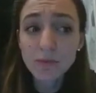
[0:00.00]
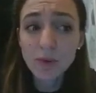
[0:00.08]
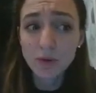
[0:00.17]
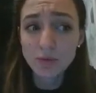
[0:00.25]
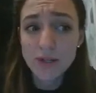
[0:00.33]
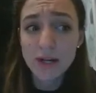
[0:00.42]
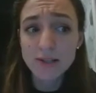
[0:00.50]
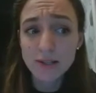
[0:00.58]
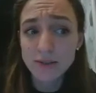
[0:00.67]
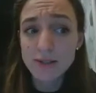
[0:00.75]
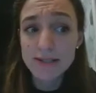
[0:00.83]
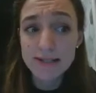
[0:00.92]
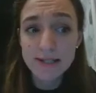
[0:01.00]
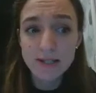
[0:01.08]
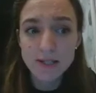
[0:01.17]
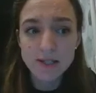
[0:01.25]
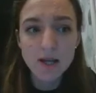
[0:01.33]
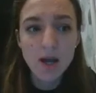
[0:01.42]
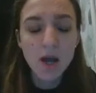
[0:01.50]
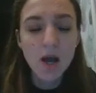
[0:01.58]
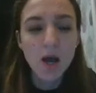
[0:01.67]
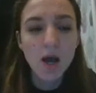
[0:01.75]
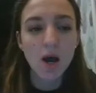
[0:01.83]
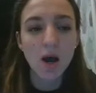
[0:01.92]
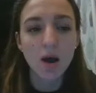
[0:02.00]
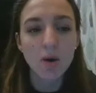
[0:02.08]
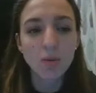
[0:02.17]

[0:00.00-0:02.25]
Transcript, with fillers: of dental diseases uh,